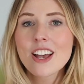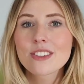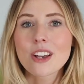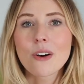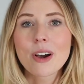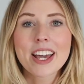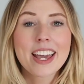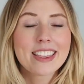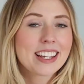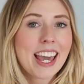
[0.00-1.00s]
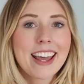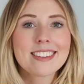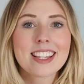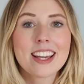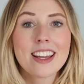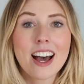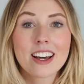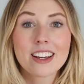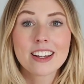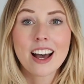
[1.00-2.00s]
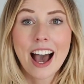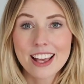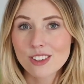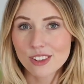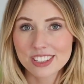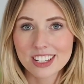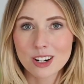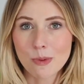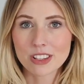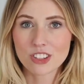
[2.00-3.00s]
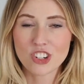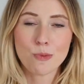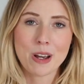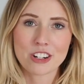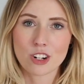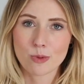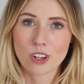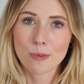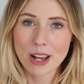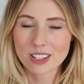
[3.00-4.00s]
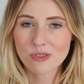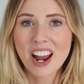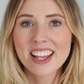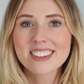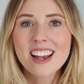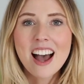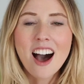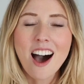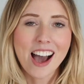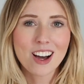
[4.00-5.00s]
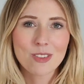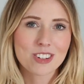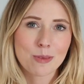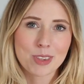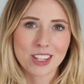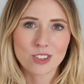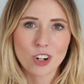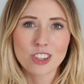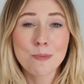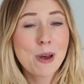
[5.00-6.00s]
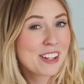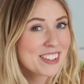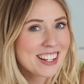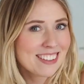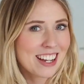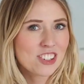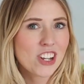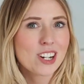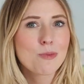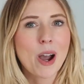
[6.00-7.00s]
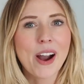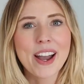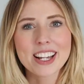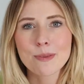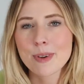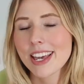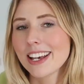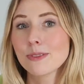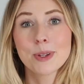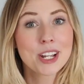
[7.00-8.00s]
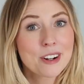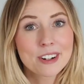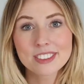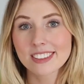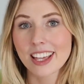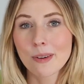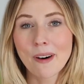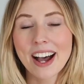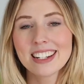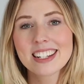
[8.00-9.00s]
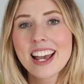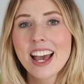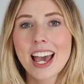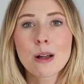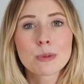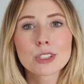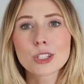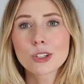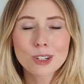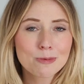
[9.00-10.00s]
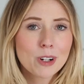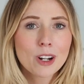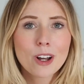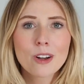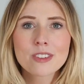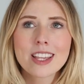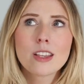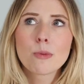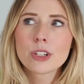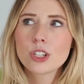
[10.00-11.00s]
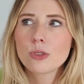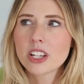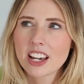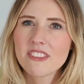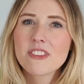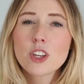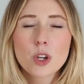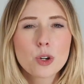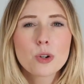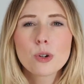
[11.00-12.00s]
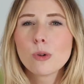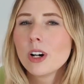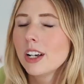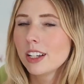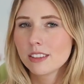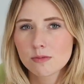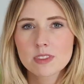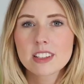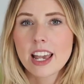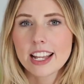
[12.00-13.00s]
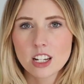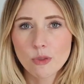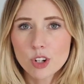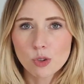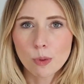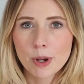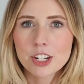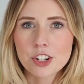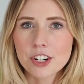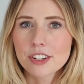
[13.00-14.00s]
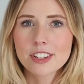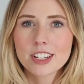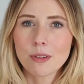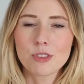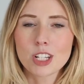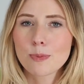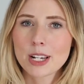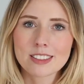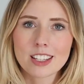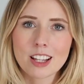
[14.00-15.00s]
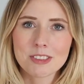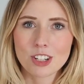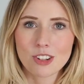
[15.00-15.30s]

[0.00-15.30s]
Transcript: So in the case that a high school senior wants to do pictures with her best friends, I offer something that's called the bestie session, where it can be as many girls as they want, and we'll do group photos, and then we'll do like a few individual pictures, just because I love to